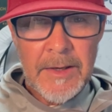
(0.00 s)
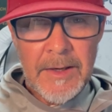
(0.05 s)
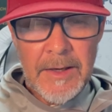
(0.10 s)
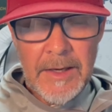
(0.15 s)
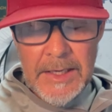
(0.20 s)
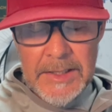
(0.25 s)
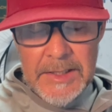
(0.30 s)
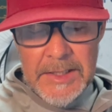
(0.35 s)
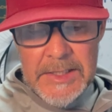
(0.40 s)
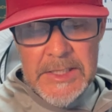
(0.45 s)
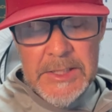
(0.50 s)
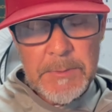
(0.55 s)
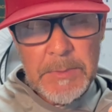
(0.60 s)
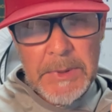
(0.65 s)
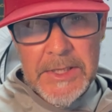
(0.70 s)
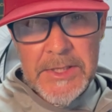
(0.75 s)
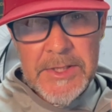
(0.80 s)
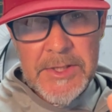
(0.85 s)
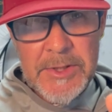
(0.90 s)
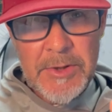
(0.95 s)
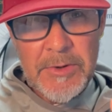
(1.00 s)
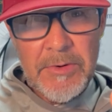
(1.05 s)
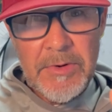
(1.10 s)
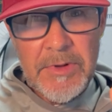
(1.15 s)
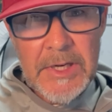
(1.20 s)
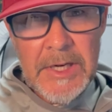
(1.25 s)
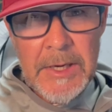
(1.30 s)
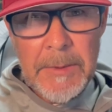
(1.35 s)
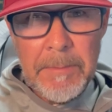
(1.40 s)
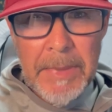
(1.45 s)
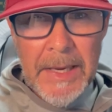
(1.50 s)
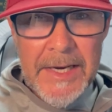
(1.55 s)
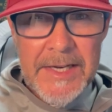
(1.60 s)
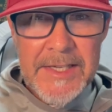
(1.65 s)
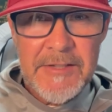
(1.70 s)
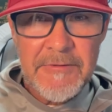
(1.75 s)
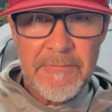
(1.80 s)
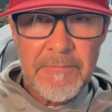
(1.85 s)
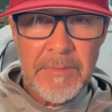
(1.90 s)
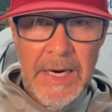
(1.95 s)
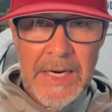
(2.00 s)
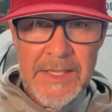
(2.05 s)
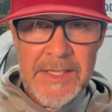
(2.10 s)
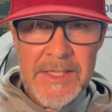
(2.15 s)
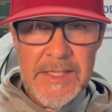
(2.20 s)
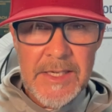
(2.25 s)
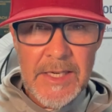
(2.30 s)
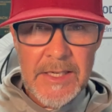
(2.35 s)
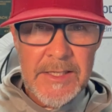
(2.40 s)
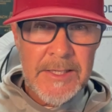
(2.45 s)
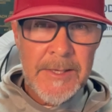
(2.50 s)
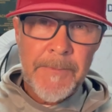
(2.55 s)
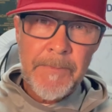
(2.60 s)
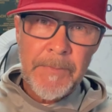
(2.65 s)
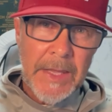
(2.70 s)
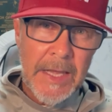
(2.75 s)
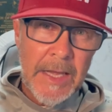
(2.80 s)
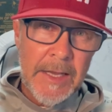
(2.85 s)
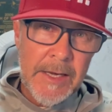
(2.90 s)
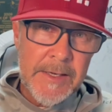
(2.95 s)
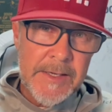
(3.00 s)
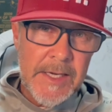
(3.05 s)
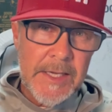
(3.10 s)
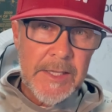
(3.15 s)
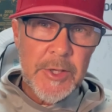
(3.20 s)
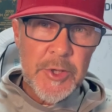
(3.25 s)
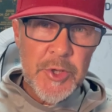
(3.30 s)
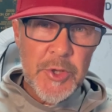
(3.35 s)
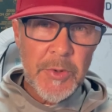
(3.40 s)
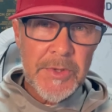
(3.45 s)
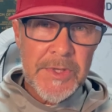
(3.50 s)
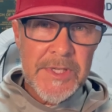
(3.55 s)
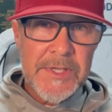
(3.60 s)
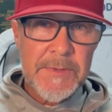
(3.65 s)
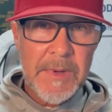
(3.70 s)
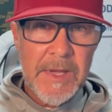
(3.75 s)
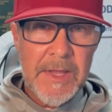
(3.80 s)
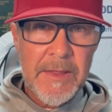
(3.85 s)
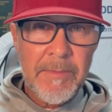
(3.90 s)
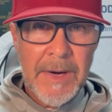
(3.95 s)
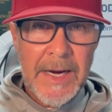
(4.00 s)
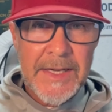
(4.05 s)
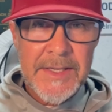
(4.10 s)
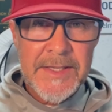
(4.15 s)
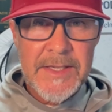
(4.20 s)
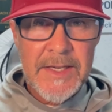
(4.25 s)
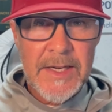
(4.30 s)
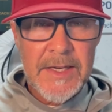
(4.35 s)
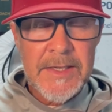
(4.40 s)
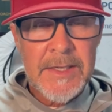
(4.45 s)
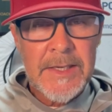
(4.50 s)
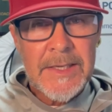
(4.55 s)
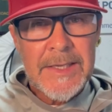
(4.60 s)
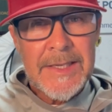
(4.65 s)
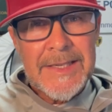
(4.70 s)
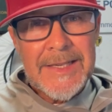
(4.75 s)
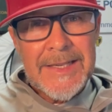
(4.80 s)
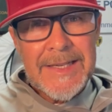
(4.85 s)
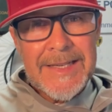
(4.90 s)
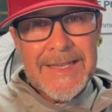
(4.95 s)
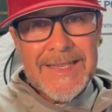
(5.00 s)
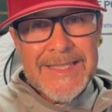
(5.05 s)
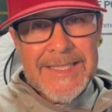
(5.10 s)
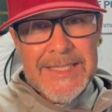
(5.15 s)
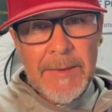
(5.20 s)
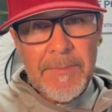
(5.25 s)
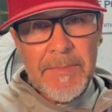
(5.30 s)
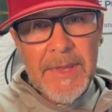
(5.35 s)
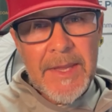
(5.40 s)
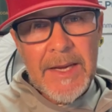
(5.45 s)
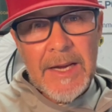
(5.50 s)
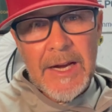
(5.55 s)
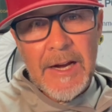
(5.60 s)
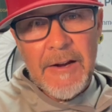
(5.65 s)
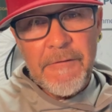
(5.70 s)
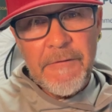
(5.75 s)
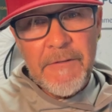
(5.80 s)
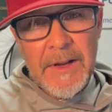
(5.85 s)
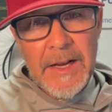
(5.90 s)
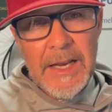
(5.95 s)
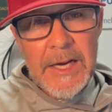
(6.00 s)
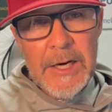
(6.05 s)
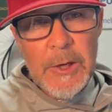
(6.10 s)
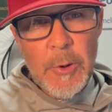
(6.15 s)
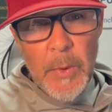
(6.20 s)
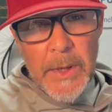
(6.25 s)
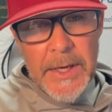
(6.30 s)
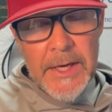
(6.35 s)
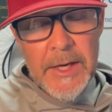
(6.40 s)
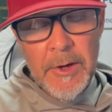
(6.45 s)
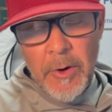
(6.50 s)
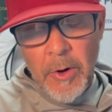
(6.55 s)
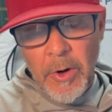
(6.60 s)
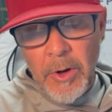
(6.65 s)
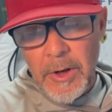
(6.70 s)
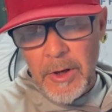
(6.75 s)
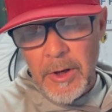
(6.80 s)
And this speaks to the competitive mindset and indeed the Jordan Spieth mindset, something I feel like we can all